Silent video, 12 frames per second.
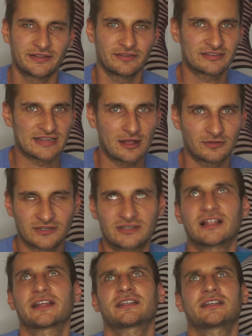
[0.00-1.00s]
He sounded
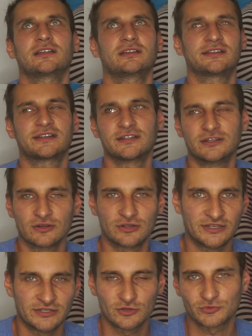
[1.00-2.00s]
like he
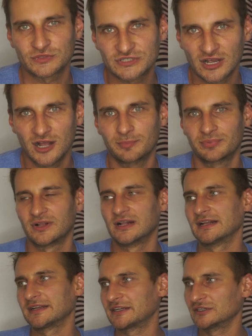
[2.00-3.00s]
knows what's up.
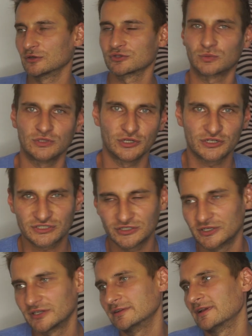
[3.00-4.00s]
He knows what looks
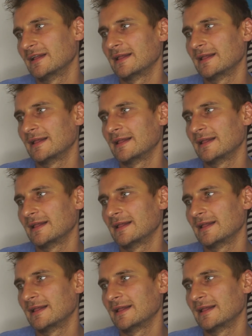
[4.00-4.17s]
good.